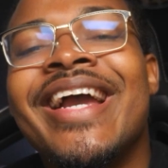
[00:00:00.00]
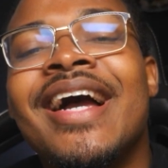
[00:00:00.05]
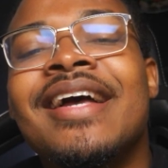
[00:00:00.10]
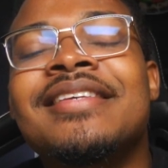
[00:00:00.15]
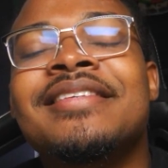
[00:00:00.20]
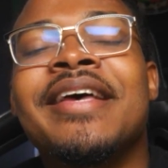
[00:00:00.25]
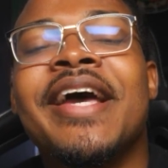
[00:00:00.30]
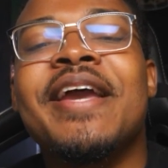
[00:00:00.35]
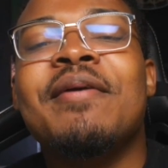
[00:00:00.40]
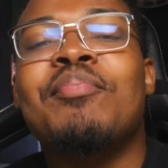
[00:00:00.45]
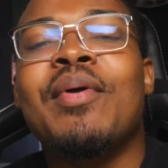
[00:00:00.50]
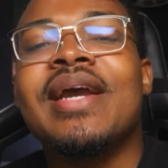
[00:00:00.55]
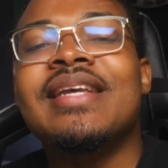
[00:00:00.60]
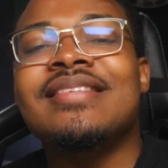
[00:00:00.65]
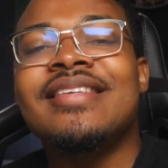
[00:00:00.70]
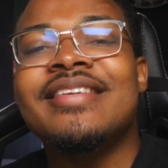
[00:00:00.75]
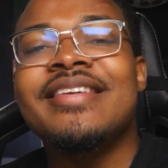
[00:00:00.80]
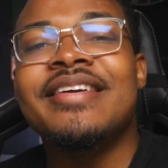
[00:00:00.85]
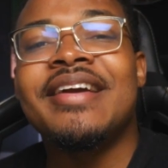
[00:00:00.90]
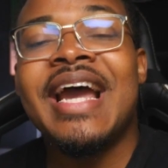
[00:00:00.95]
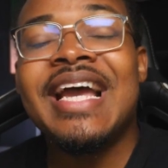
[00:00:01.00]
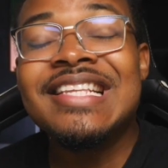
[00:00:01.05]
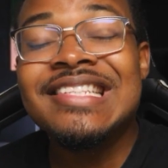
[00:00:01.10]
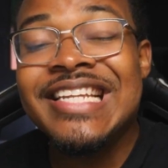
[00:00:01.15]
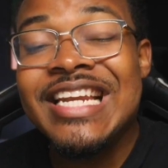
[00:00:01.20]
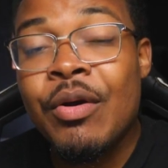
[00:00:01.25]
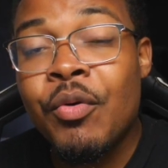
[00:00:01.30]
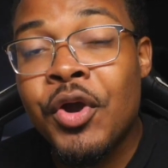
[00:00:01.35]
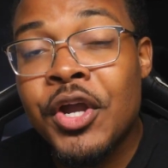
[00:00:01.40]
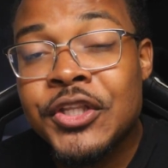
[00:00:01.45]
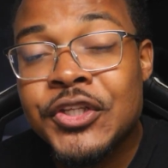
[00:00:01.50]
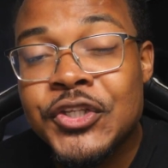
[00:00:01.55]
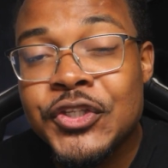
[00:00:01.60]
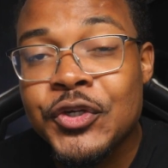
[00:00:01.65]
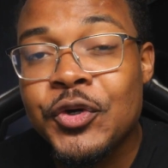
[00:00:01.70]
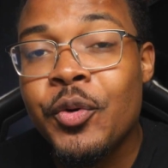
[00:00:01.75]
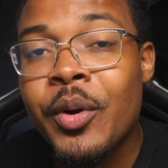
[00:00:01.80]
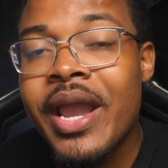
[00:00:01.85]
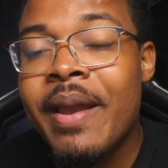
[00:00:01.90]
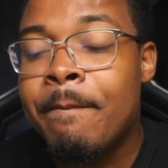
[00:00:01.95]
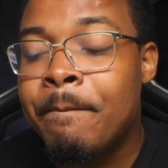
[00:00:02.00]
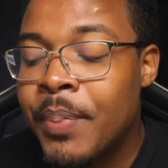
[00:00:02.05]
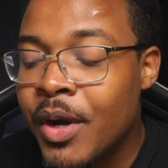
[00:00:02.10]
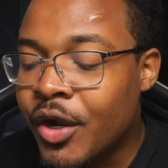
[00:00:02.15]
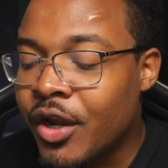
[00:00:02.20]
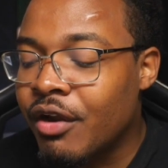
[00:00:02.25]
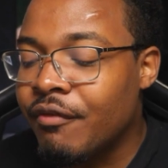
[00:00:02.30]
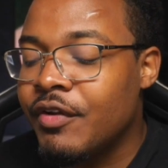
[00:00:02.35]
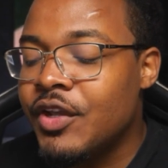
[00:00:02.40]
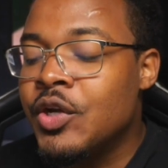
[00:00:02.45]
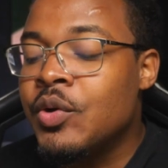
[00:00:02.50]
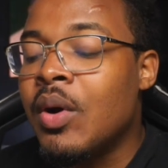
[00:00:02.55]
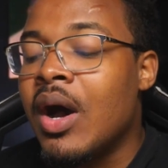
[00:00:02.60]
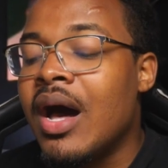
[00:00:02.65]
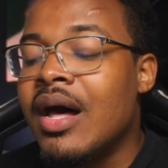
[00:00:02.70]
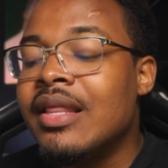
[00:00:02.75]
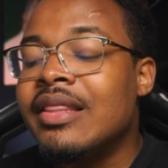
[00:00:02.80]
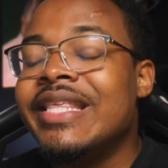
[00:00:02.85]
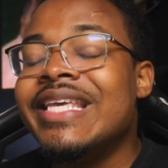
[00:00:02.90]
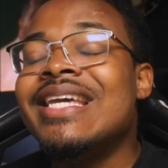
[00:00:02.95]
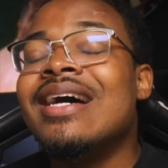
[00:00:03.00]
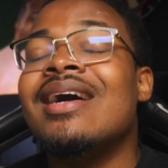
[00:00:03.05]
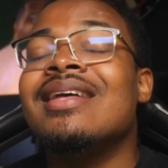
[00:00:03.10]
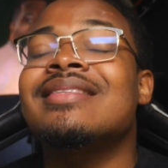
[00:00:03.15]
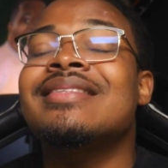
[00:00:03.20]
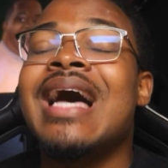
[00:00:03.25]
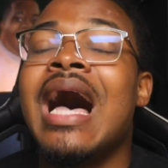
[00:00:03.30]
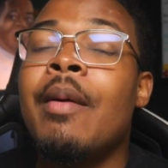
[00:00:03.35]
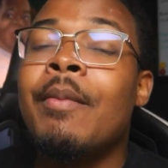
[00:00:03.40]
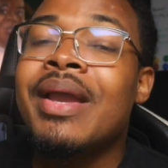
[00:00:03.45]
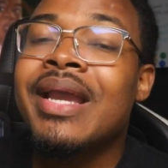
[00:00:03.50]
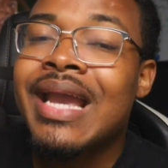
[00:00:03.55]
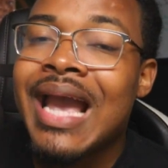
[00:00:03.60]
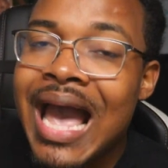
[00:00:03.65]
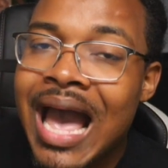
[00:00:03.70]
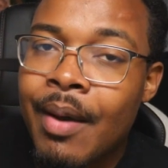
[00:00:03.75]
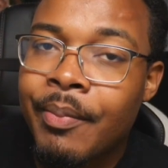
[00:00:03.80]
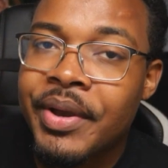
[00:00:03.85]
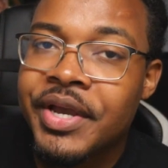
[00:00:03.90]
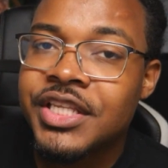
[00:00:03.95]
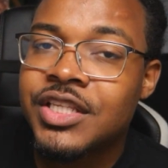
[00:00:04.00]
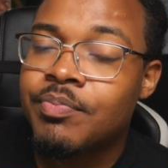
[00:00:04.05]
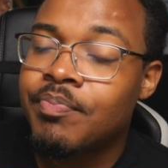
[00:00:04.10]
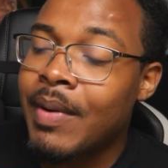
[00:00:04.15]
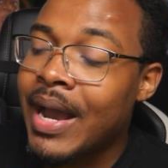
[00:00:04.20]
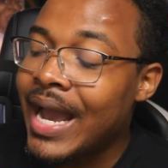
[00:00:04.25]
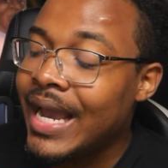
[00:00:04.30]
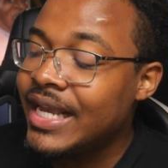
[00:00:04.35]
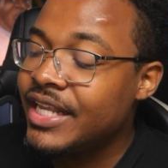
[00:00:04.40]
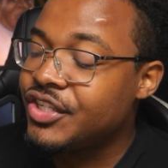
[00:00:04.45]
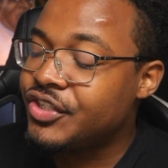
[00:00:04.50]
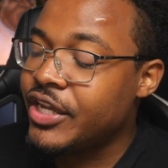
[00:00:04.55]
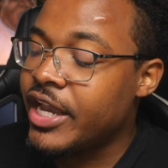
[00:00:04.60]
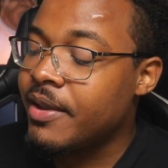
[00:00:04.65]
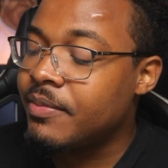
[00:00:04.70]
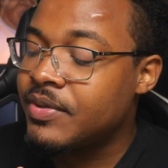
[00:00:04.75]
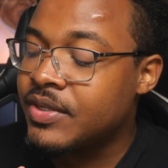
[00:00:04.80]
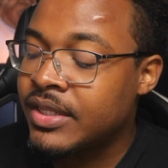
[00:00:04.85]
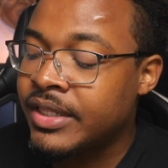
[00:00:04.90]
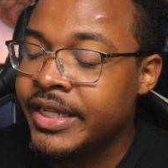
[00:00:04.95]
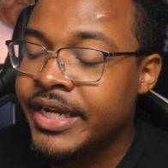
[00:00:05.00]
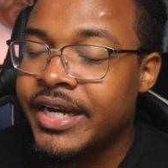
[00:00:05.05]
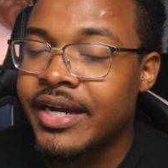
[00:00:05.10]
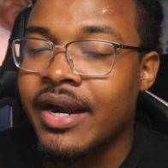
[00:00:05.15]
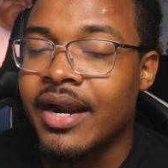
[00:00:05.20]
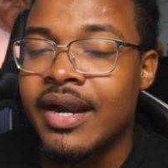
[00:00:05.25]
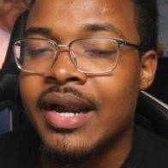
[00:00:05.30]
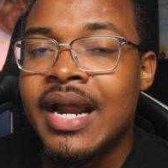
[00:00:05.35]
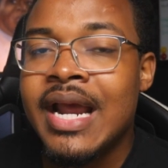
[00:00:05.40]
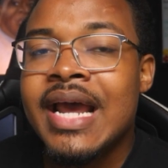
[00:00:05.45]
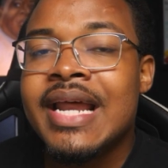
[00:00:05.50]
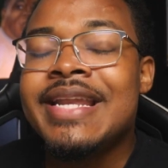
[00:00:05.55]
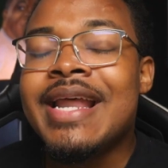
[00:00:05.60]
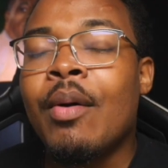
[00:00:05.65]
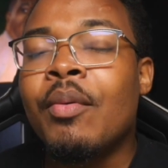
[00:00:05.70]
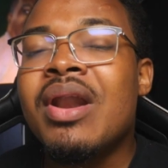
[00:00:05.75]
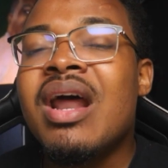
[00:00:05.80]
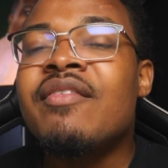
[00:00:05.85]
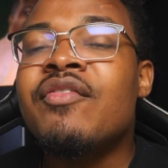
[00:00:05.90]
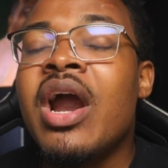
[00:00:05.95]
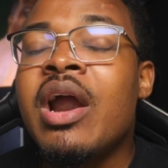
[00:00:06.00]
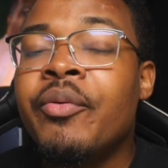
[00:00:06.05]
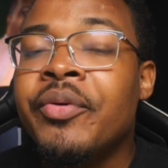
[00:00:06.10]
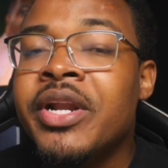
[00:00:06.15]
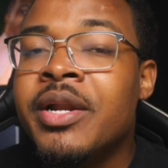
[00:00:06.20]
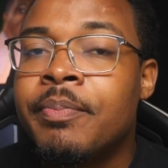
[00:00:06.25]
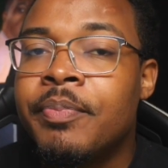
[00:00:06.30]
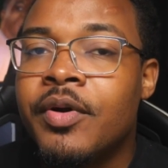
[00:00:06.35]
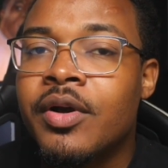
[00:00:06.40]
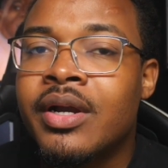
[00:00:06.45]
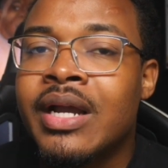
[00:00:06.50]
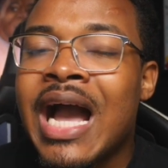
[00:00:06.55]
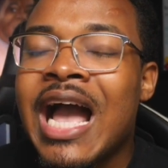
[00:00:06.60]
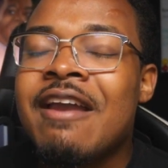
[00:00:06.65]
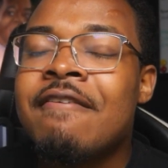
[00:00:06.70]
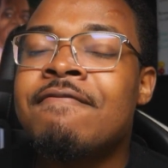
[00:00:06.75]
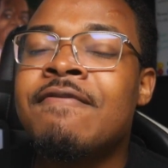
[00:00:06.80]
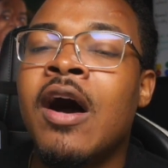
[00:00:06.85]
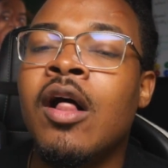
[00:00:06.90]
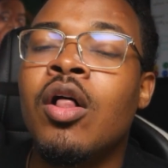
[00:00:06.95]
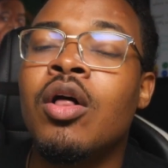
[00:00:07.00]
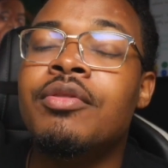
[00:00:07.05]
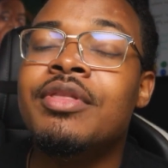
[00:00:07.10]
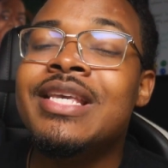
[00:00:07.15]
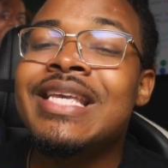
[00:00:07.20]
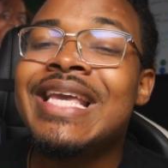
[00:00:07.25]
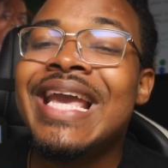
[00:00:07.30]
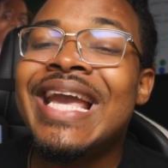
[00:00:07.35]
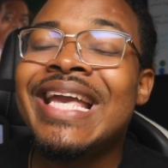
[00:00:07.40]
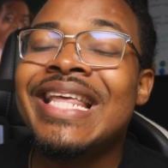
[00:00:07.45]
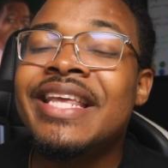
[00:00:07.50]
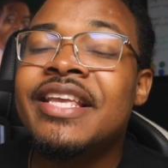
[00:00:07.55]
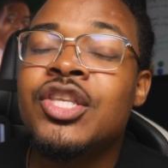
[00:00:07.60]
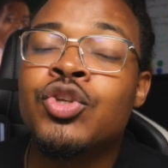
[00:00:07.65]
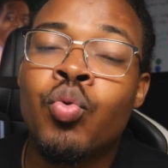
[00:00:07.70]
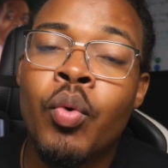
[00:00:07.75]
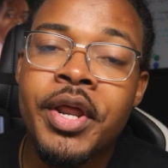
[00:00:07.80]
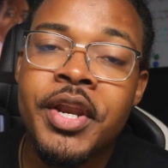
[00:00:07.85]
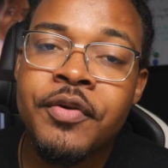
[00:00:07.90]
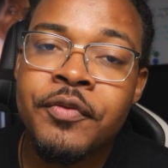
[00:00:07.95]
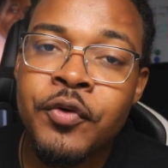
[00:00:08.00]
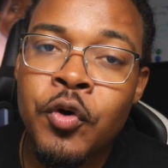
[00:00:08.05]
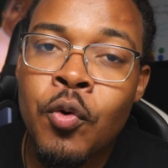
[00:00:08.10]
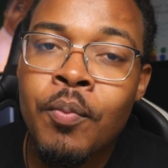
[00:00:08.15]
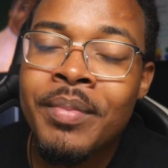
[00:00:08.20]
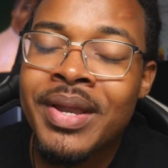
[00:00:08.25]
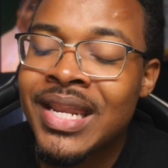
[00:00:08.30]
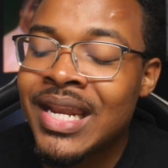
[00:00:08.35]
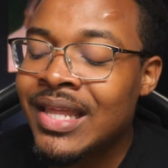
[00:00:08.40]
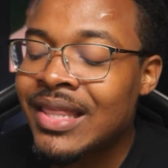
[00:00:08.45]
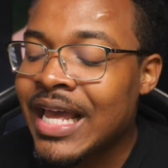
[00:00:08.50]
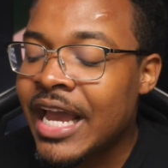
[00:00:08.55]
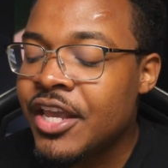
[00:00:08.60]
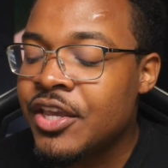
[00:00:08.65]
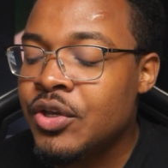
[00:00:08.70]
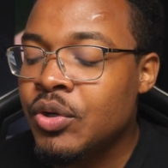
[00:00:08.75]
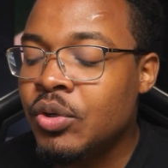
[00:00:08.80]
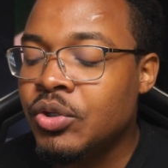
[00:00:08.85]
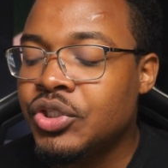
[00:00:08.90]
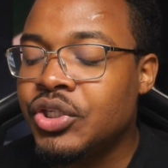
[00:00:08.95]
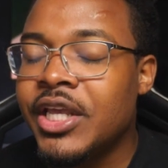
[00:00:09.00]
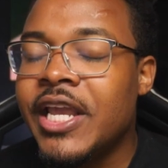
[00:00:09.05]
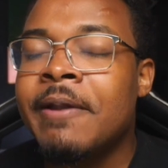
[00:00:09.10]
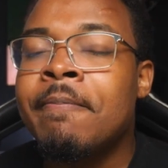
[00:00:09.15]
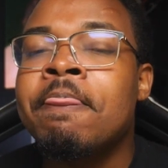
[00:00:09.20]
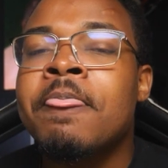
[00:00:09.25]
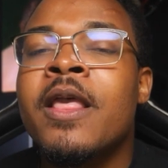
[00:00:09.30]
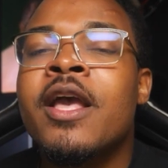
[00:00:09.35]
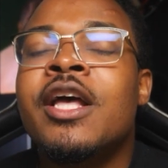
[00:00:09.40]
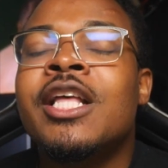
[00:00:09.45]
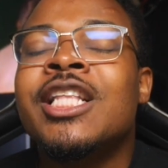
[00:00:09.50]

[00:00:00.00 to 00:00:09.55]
Hey guys, Simon Bryson here, and today we're going to do a book review on The Atomic Habit by James Clear. Now, whenever I read a book, I follow the 80-20 rule, meaning that usually